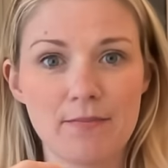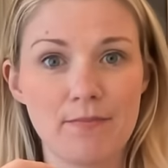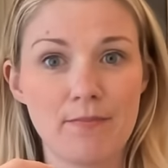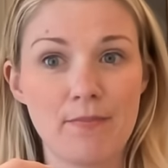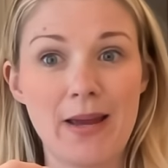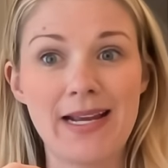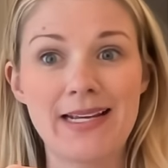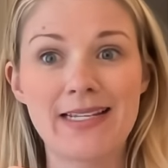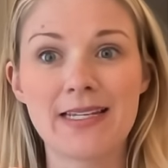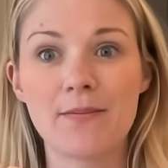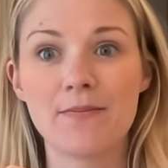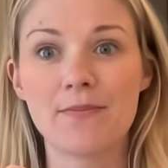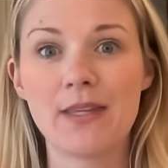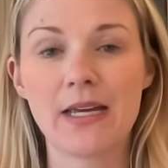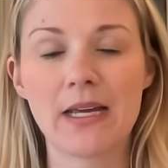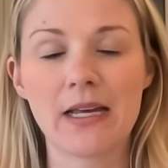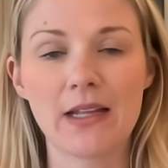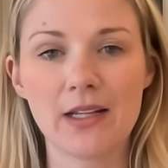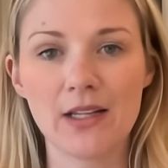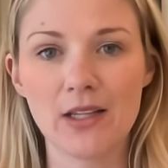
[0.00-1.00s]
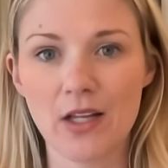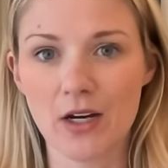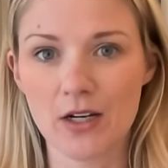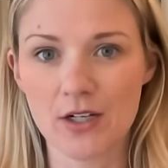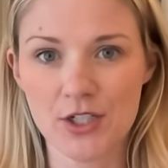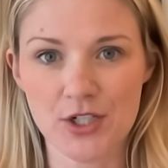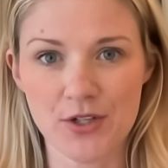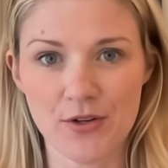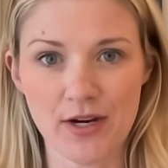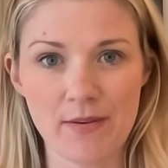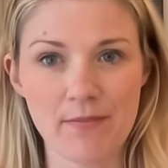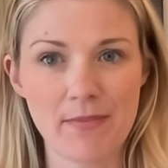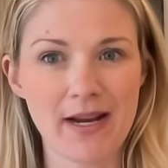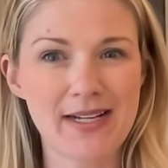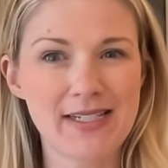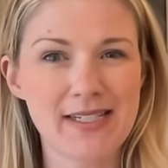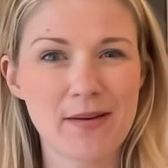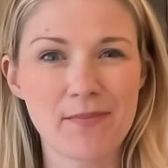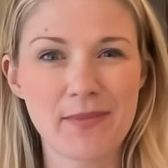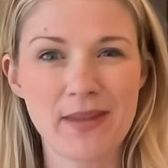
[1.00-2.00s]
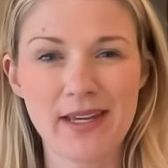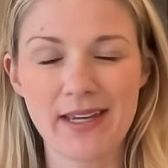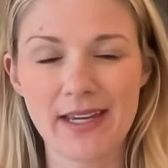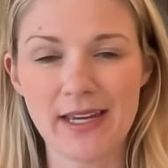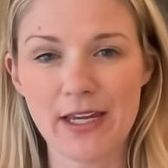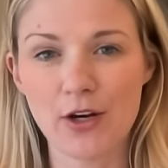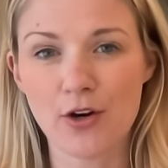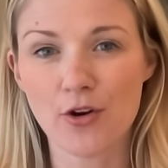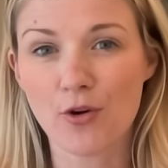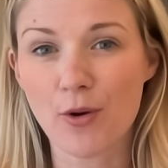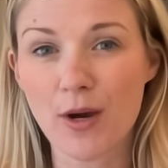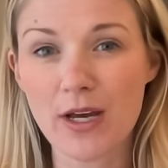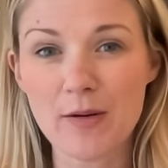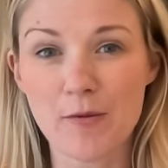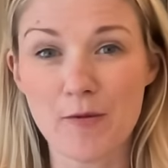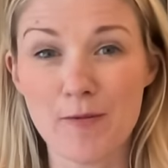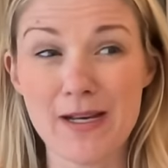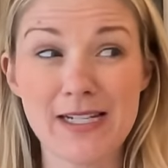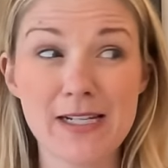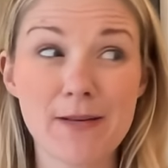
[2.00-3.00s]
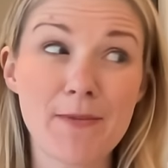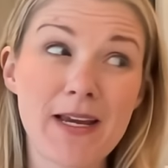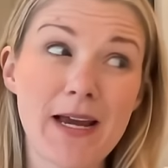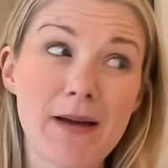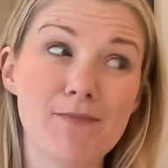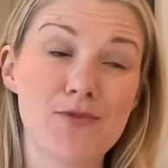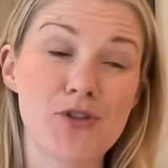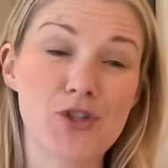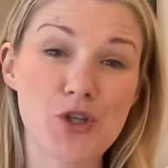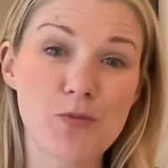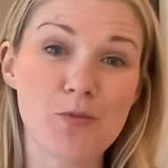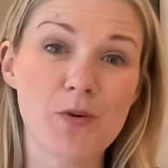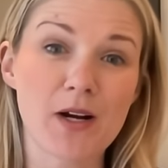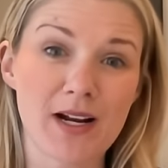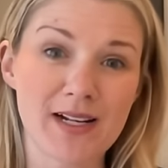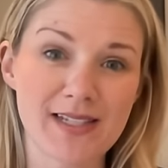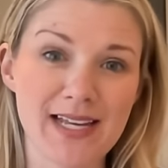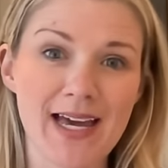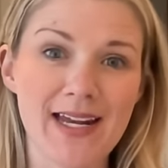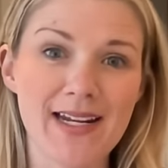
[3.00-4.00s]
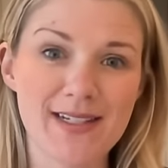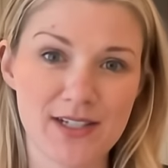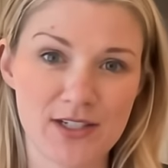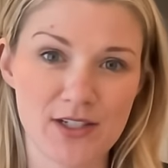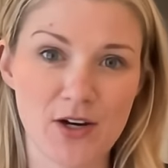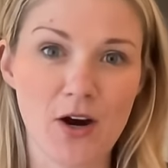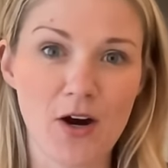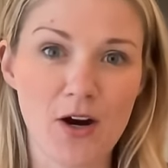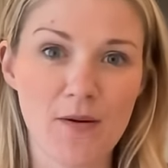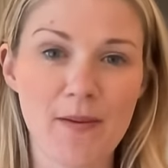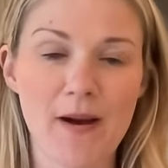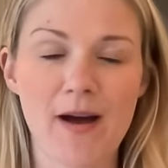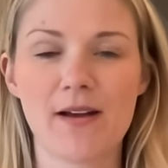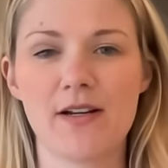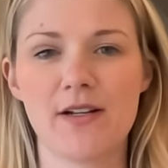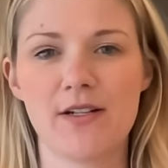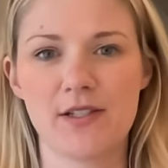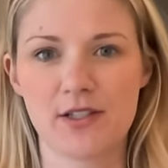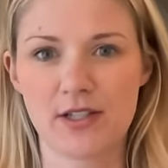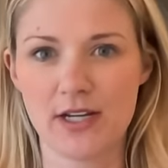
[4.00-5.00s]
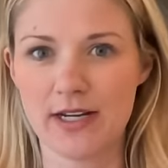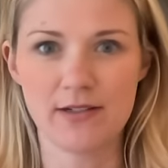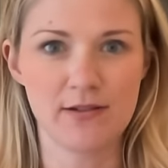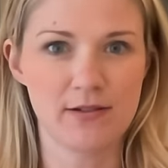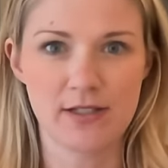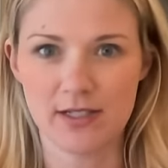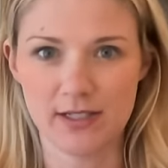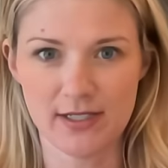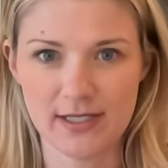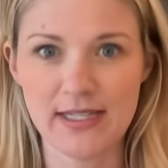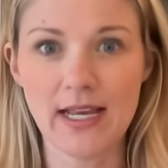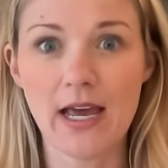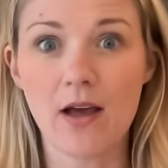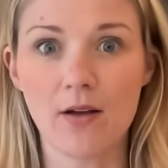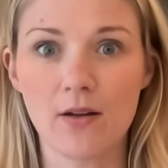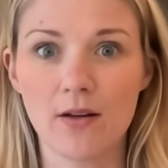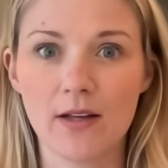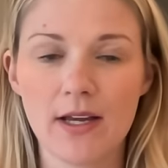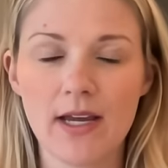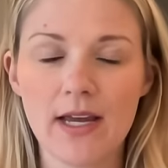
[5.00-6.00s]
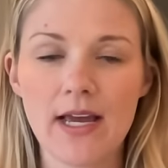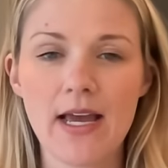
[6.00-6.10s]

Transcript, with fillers: Make something luxury, make something incredible, make something I'm super excited to talk about and, and to sell.